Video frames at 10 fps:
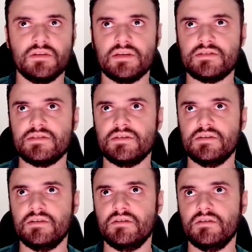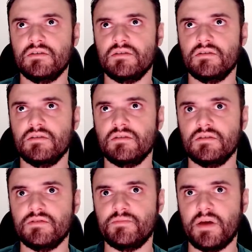Let's see,
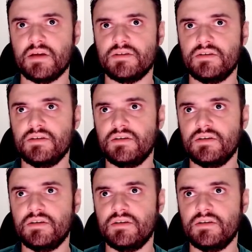inspecting